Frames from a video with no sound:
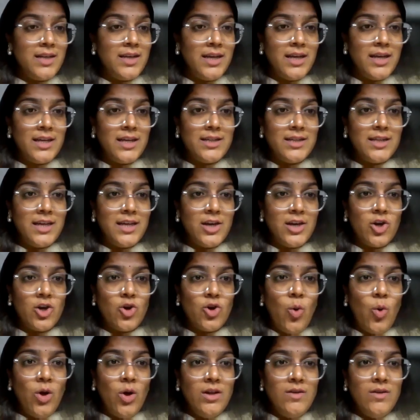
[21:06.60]
they are
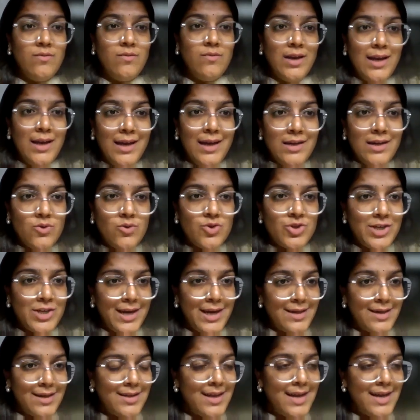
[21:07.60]
all willing to
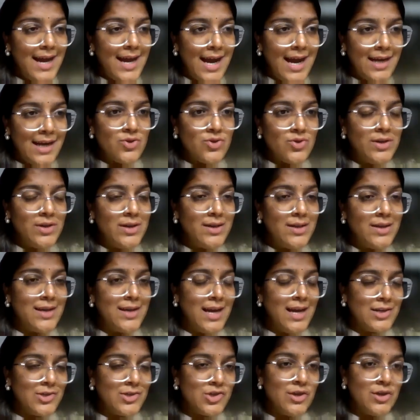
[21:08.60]
shake their hands on
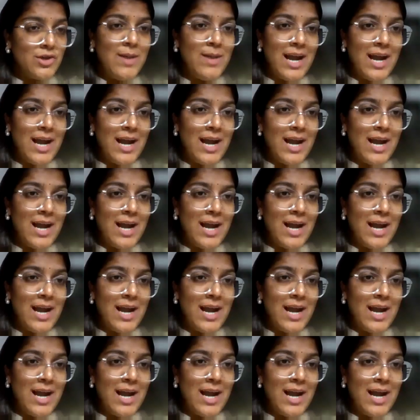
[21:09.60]
international